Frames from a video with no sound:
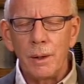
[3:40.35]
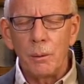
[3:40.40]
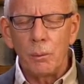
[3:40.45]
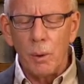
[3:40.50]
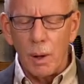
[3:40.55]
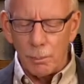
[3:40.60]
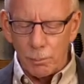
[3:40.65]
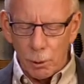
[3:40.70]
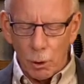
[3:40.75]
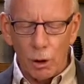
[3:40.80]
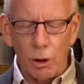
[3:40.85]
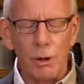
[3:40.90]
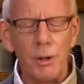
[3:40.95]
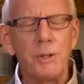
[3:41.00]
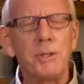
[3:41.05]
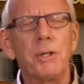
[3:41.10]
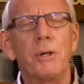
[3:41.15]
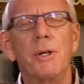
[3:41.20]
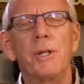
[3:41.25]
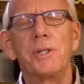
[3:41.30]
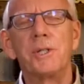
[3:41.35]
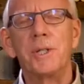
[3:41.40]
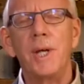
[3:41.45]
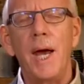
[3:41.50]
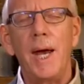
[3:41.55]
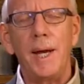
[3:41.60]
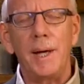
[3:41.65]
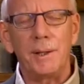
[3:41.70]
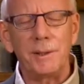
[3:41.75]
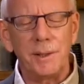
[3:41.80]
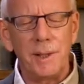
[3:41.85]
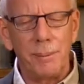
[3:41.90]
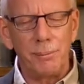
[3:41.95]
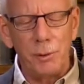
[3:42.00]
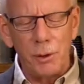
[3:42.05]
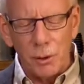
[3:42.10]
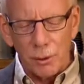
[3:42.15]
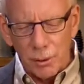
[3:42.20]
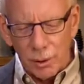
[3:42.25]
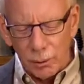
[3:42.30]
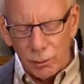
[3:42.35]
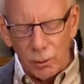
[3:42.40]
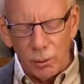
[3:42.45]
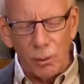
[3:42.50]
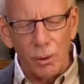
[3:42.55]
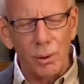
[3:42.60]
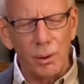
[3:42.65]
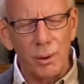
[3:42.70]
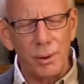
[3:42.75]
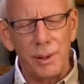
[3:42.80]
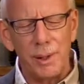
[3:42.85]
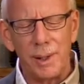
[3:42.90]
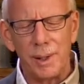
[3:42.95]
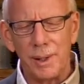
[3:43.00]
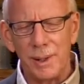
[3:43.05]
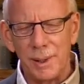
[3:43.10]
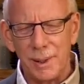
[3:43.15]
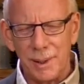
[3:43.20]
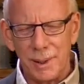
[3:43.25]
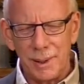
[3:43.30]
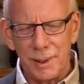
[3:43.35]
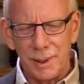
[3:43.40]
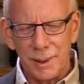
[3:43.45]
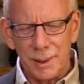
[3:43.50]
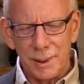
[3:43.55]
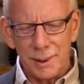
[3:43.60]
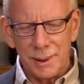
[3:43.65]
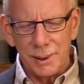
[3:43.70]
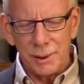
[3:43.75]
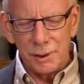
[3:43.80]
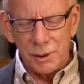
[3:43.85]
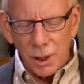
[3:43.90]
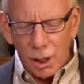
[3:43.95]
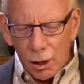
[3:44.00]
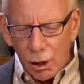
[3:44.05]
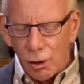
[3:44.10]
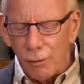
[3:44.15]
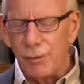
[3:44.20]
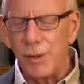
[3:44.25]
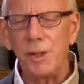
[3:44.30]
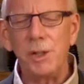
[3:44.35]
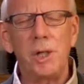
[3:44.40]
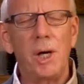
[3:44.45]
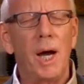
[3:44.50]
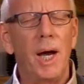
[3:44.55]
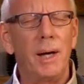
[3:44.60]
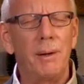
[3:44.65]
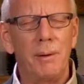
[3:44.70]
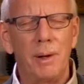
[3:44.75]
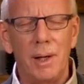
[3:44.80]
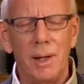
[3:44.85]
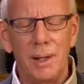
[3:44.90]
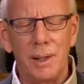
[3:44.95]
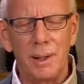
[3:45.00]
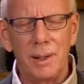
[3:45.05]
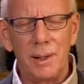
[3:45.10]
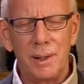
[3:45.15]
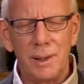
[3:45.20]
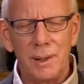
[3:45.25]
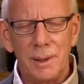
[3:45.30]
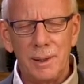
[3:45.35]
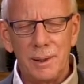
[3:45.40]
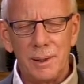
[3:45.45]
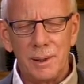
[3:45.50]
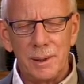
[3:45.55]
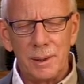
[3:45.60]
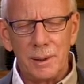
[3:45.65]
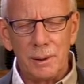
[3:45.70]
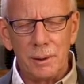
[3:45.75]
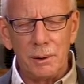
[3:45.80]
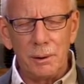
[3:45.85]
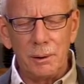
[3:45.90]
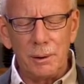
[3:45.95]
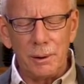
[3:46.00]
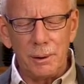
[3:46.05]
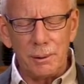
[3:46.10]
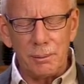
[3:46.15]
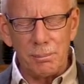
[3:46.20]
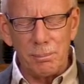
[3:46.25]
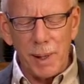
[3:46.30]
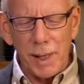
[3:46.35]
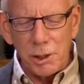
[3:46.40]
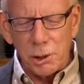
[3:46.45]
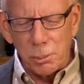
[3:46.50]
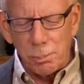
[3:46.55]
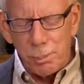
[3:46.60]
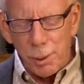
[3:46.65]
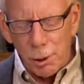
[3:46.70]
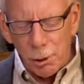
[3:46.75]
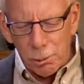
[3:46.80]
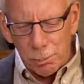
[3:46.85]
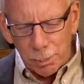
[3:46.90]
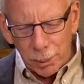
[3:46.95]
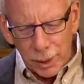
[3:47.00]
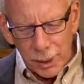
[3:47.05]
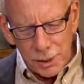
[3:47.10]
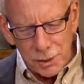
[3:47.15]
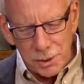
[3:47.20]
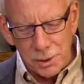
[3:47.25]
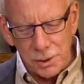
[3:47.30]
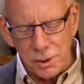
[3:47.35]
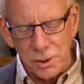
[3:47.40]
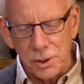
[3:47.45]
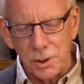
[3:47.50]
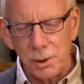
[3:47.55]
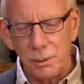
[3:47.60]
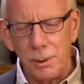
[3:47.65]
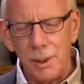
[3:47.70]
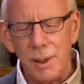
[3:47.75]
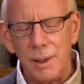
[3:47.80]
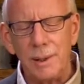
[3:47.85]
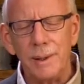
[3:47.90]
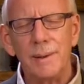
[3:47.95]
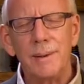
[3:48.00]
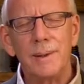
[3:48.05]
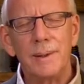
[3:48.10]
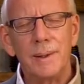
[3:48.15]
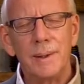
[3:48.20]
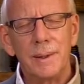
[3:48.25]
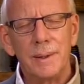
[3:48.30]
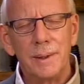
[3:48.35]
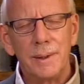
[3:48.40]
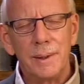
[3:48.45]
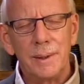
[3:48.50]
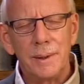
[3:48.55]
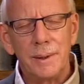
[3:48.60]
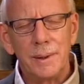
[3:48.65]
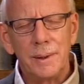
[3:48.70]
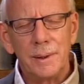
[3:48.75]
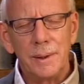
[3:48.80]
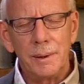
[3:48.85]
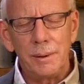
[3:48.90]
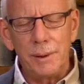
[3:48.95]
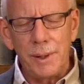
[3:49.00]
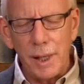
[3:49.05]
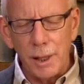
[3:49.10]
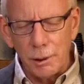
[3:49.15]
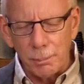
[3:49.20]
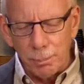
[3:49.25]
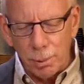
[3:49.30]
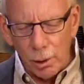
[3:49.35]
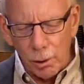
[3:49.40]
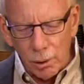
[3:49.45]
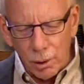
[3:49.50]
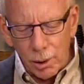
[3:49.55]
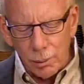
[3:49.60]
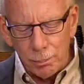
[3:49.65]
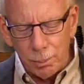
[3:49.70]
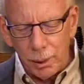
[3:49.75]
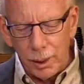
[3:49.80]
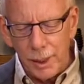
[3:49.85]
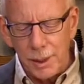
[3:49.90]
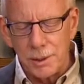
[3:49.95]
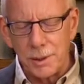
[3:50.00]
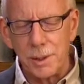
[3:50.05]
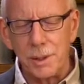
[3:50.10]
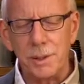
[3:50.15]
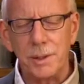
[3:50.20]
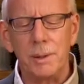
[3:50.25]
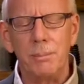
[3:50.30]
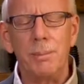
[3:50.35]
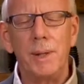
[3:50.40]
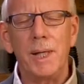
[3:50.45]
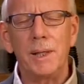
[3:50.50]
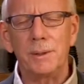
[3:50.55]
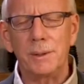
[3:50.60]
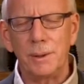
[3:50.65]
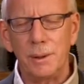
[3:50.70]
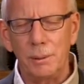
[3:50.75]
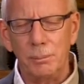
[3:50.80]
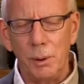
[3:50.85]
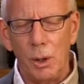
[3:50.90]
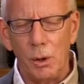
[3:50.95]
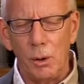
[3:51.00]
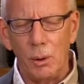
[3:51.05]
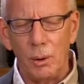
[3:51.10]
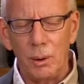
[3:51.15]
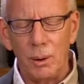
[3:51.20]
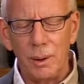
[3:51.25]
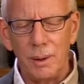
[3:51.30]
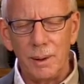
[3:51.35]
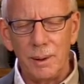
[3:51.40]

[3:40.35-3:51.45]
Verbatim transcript: What more is there to say except you're the Lord, Jehovah Jireh, who makes bitter places sweet, who takes broken places and makes them whole?